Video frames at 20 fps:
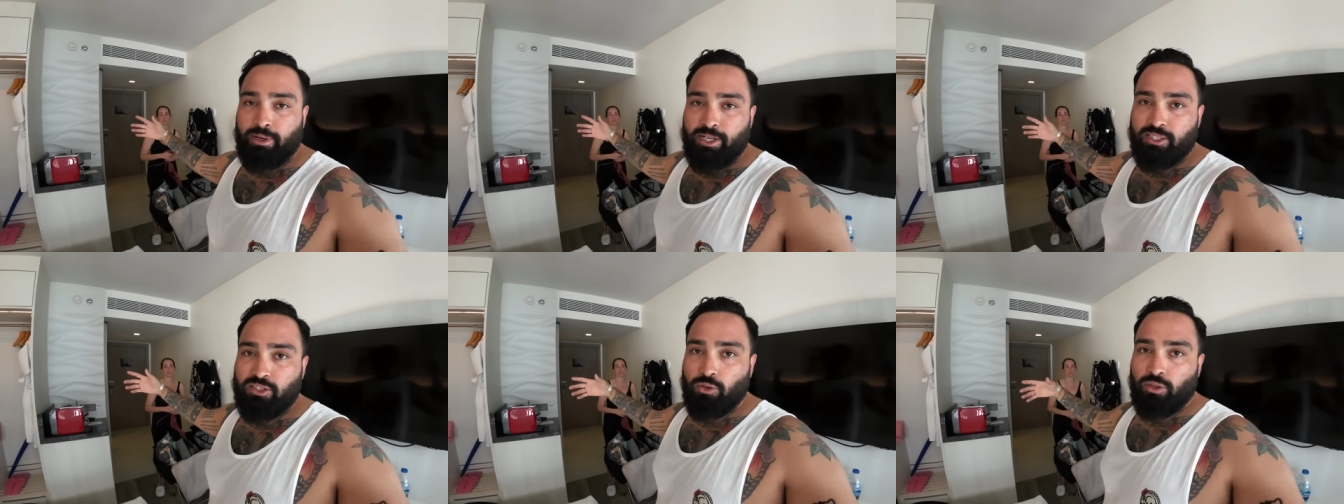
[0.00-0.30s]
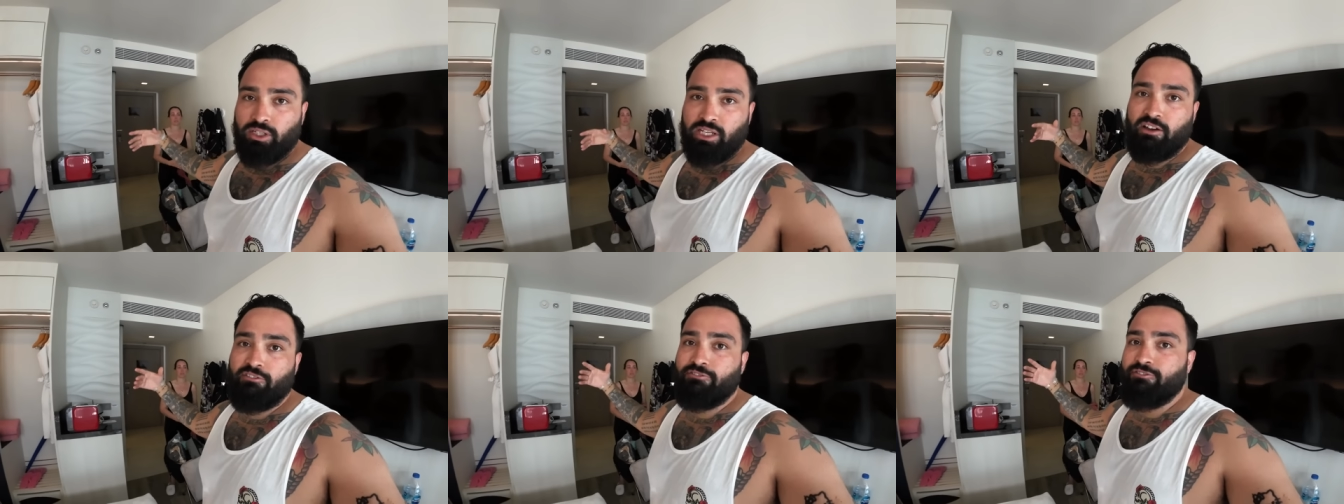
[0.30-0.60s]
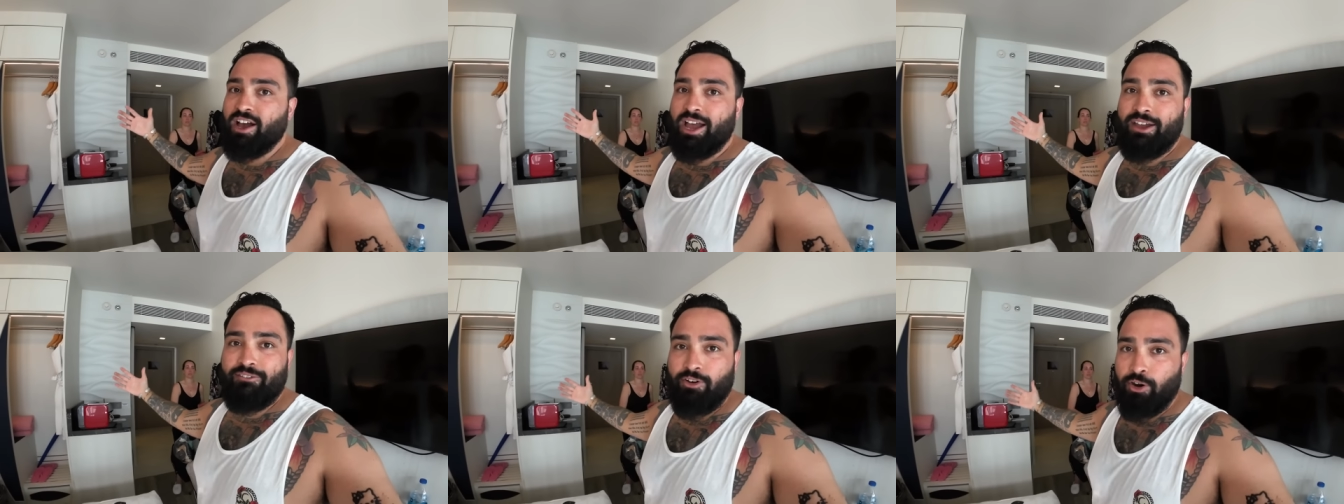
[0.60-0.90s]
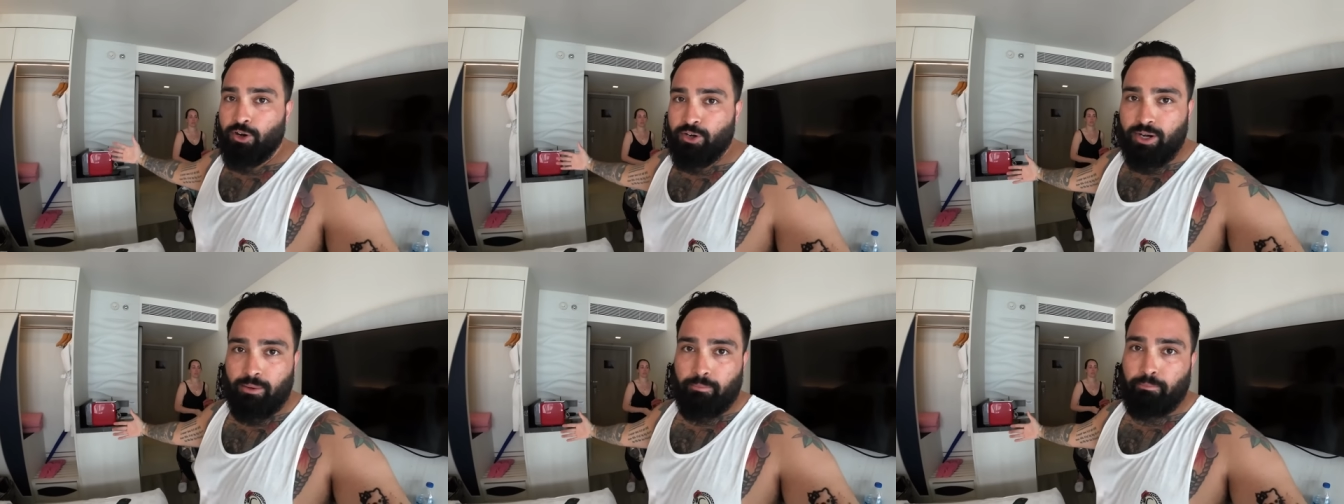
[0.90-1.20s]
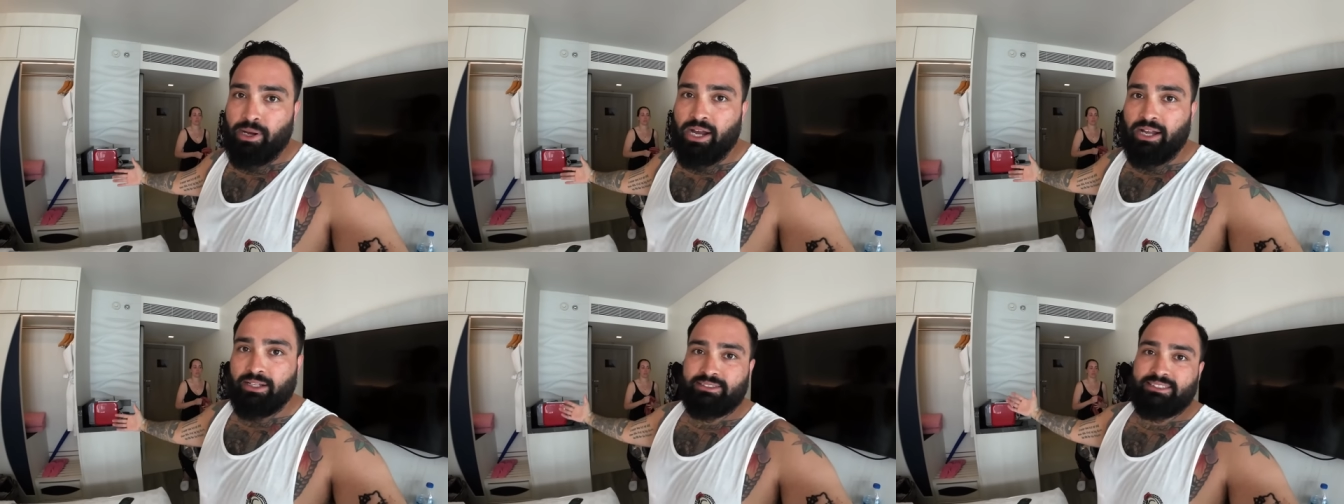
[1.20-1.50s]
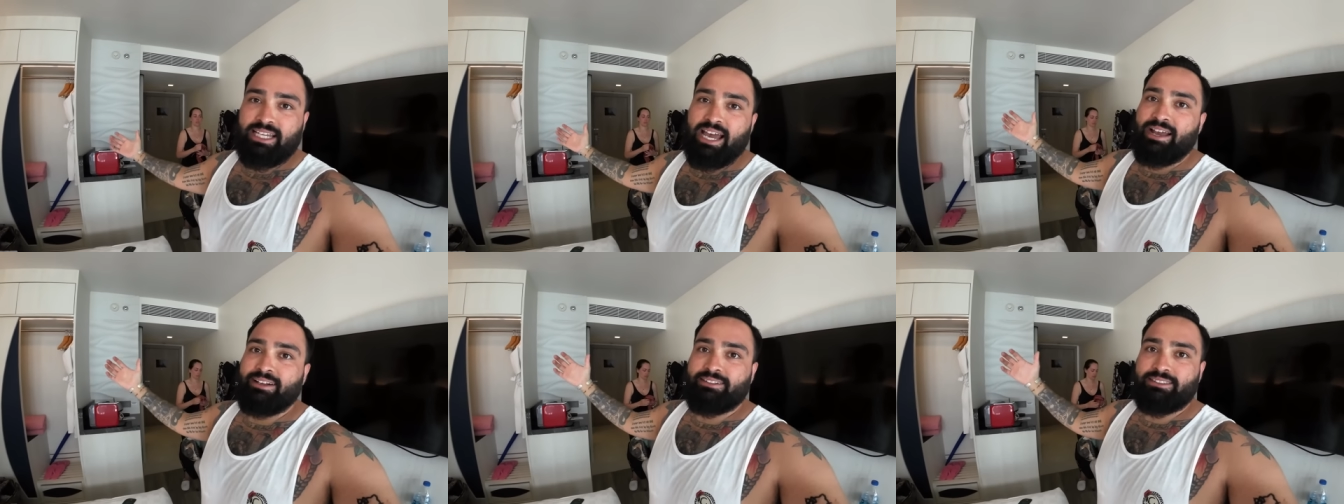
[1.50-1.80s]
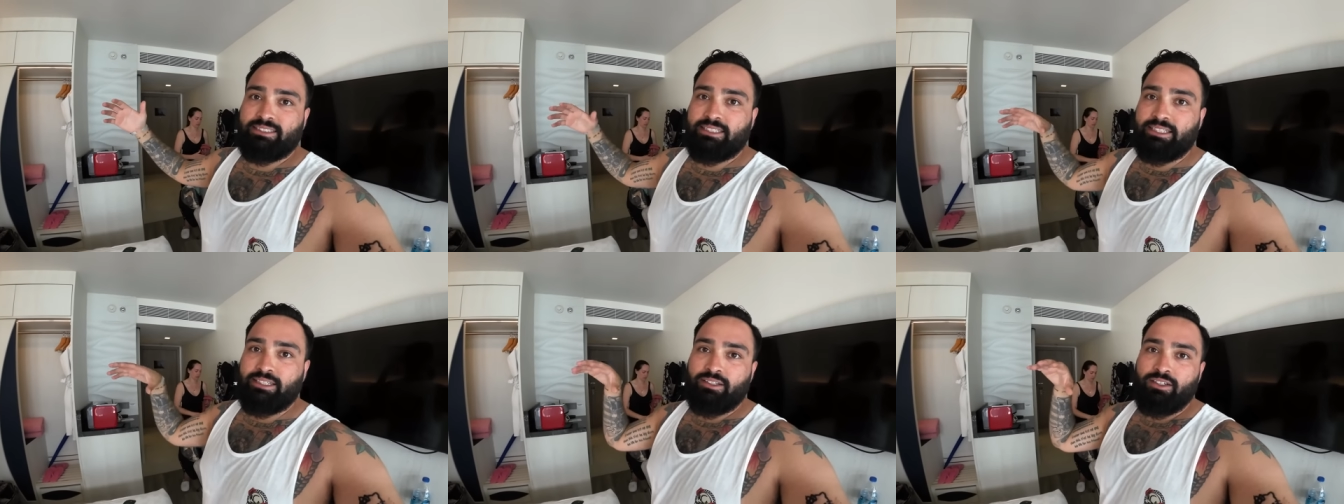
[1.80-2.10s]
but it's only a 500 baht
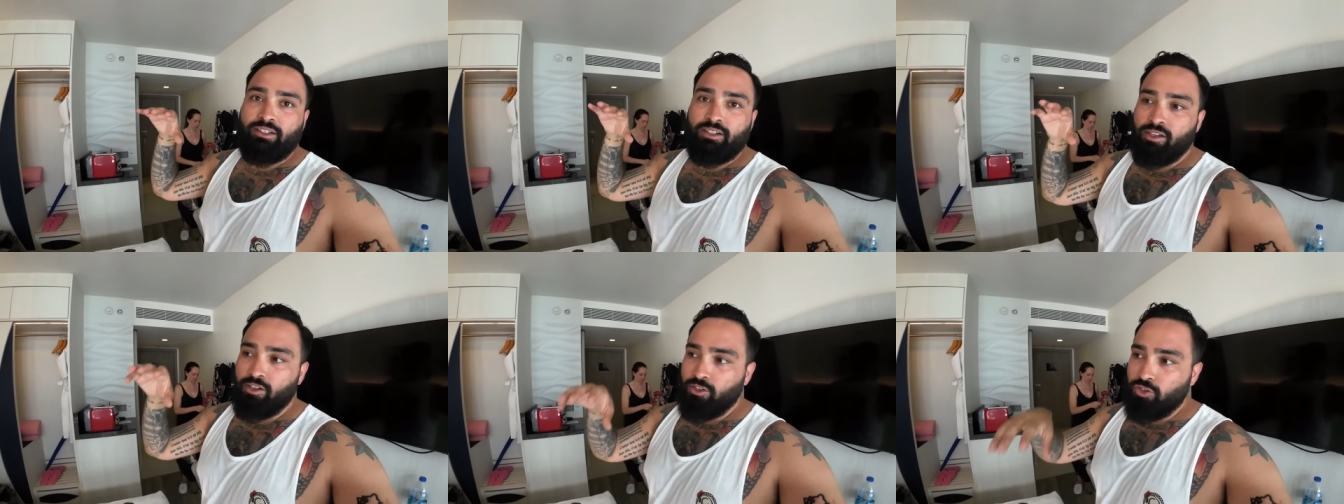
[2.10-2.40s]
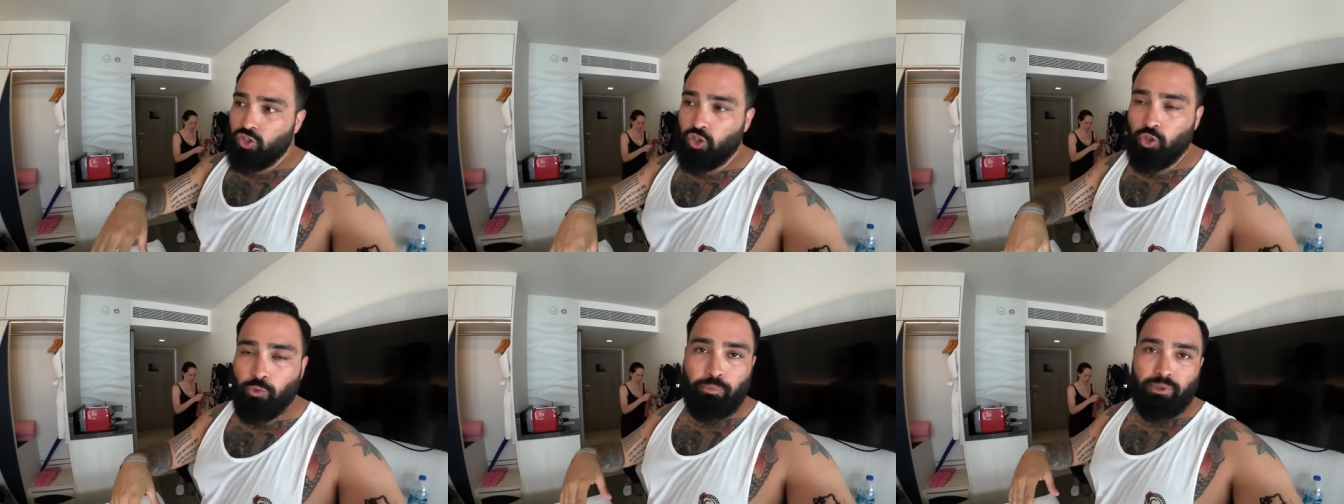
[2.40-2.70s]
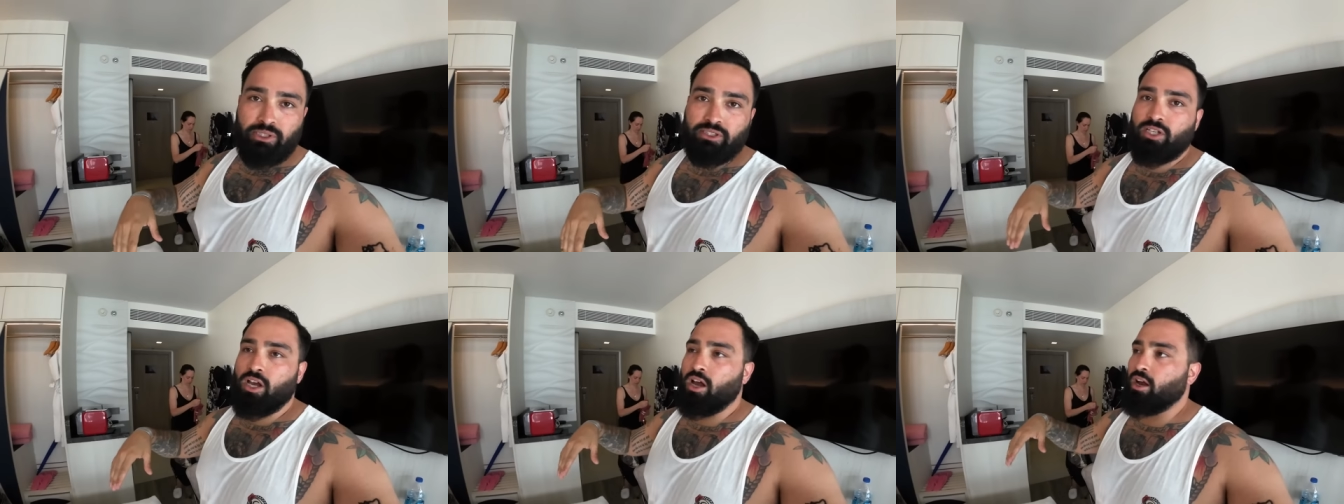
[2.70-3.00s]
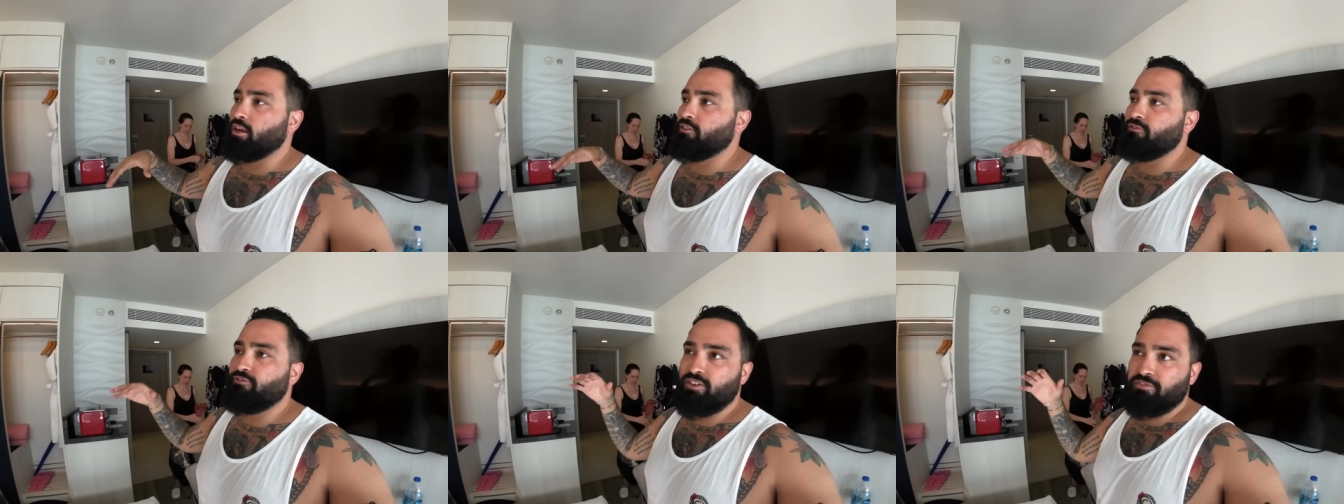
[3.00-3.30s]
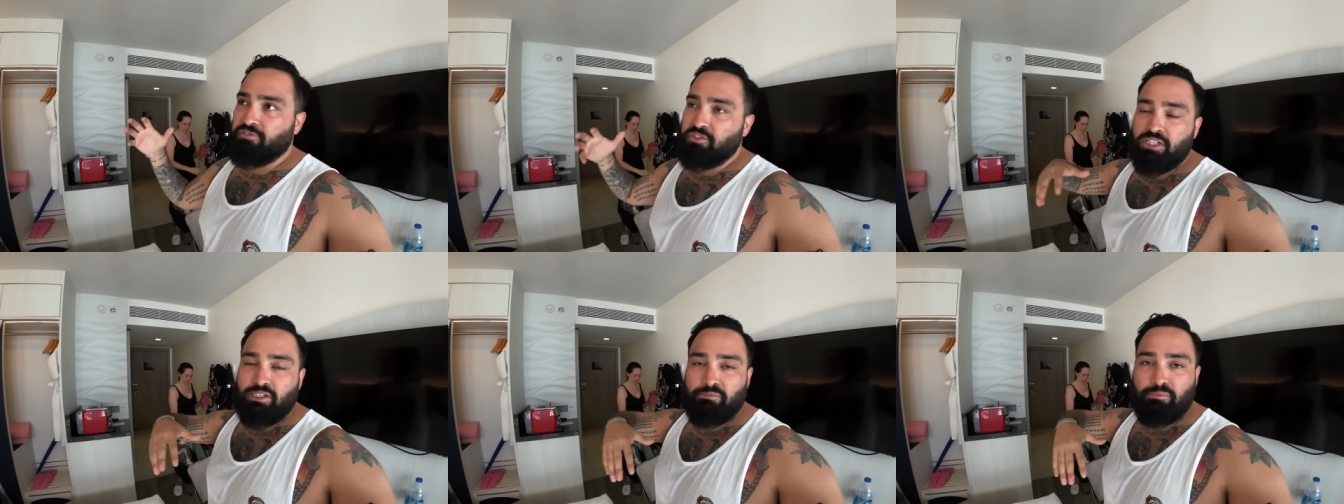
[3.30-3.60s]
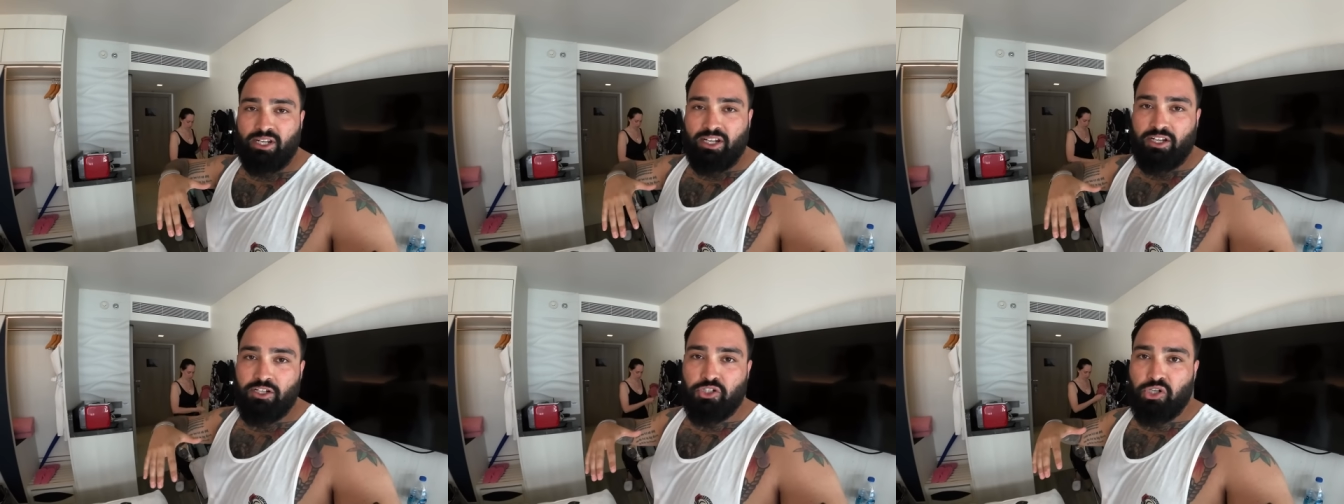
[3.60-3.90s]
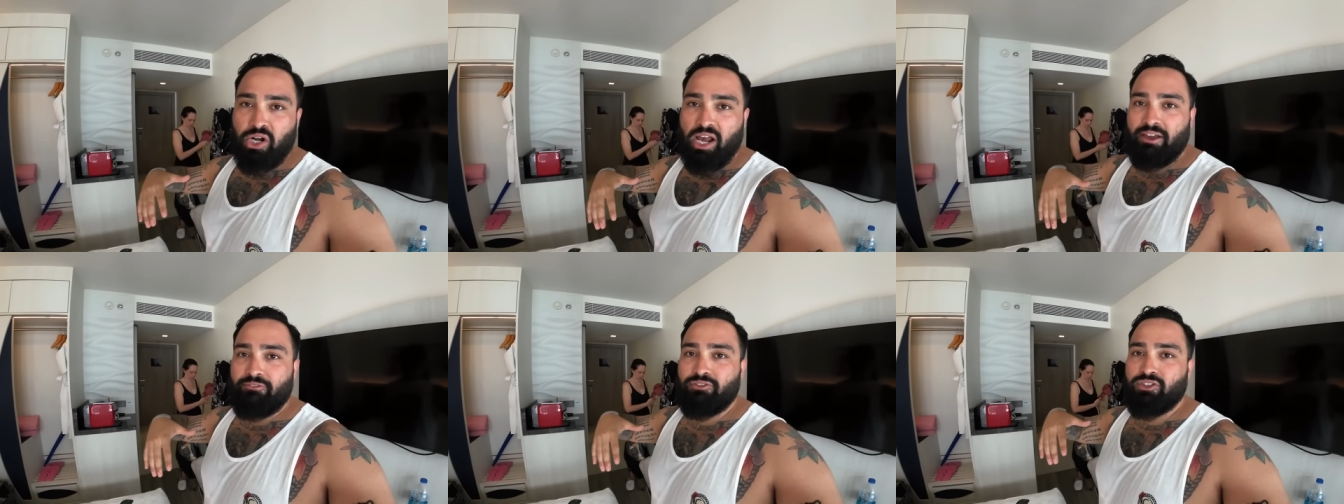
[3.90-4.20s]
taxi to Patong, a 15 minute
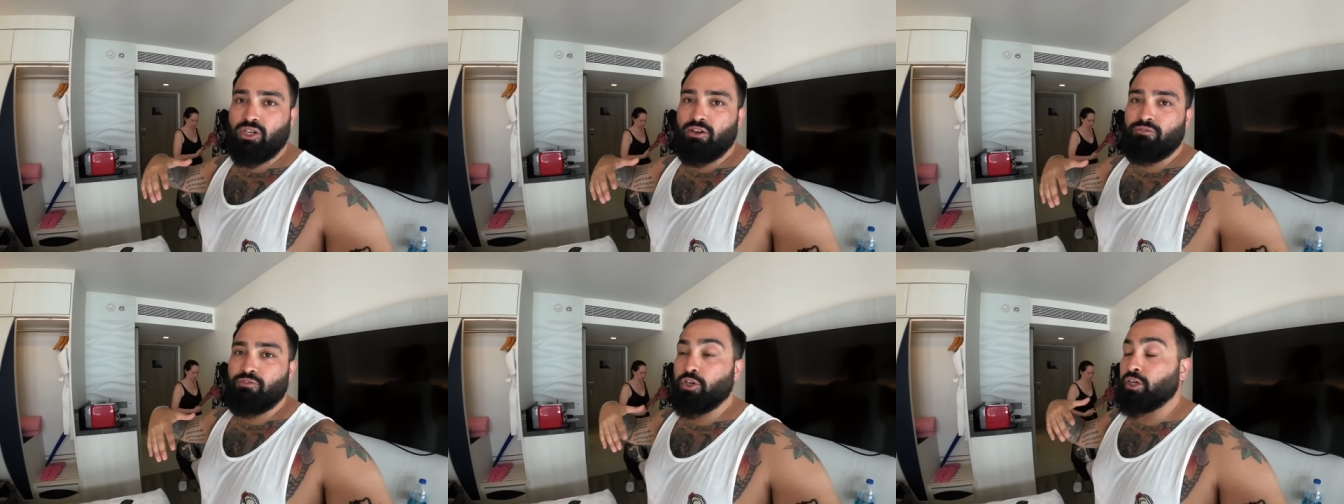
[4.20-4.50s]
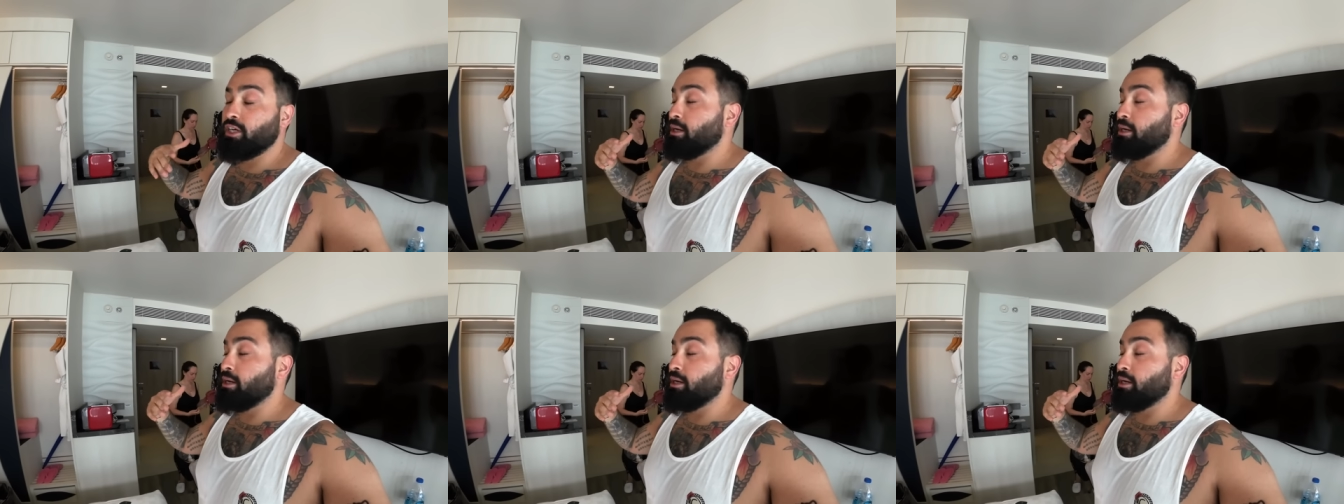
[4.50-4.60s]
drive. So if you're